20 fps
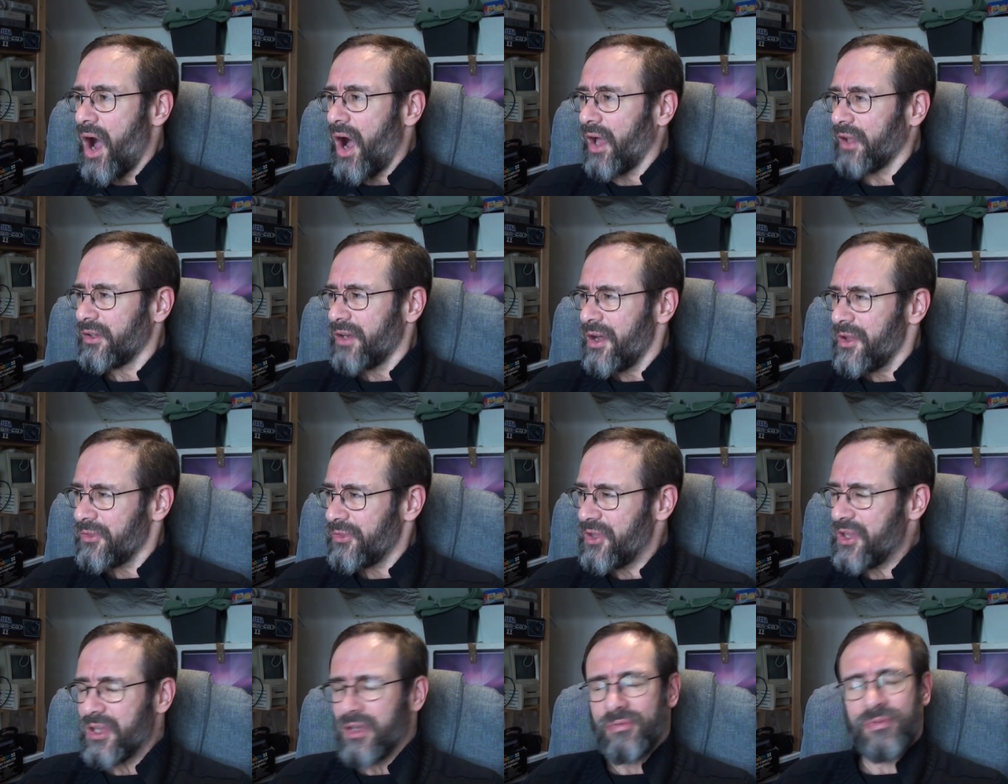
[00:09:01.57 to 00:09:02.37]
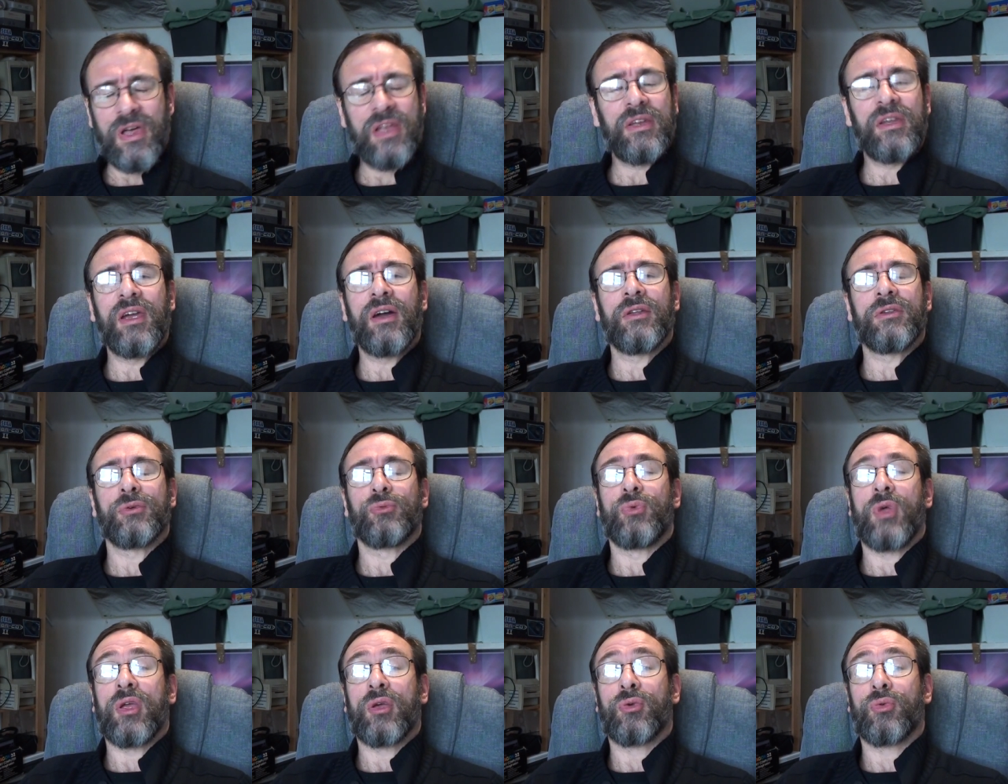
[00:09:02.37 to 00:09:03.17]
I can't think of any other
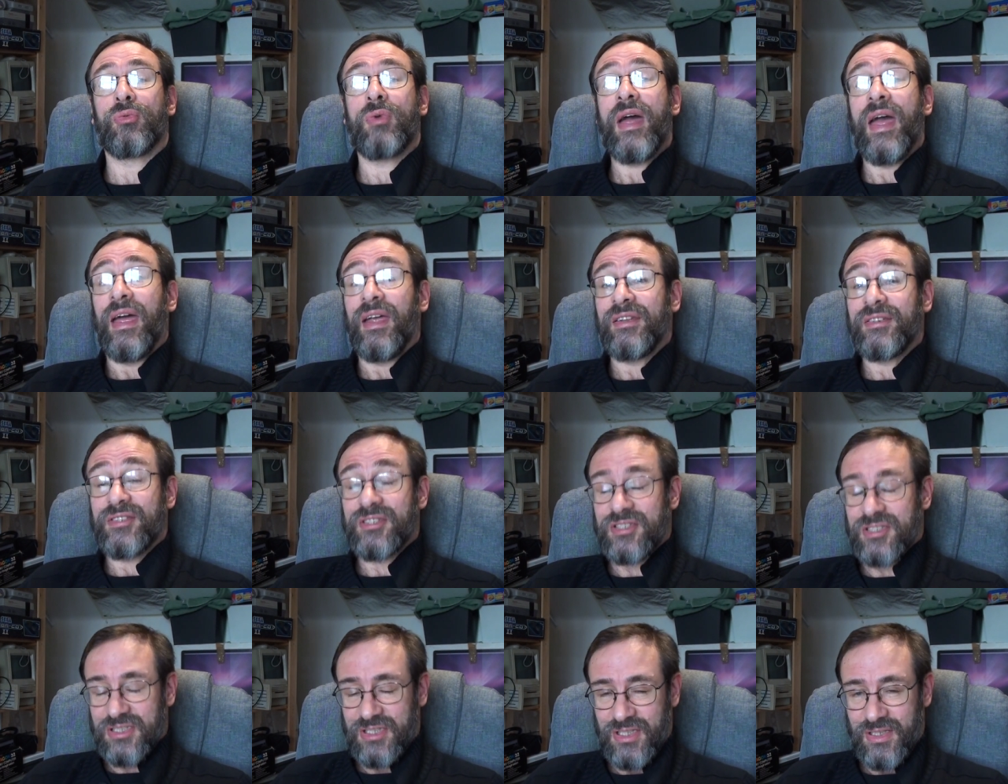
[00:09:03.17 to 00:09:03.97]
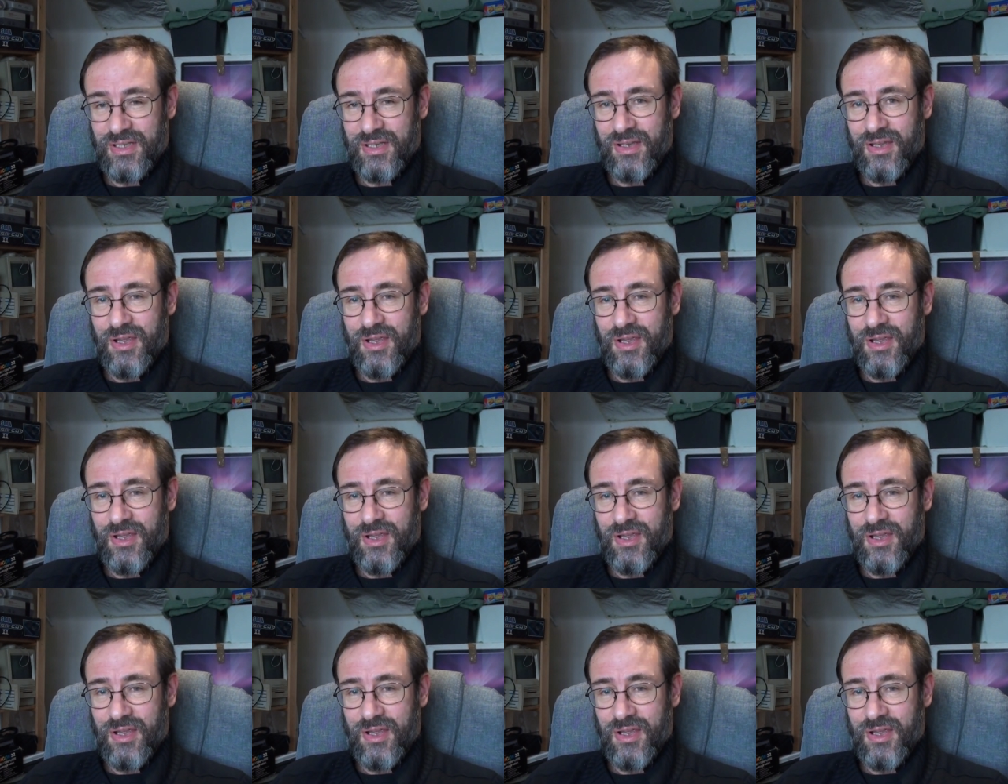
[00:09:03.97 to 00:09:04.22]
regrets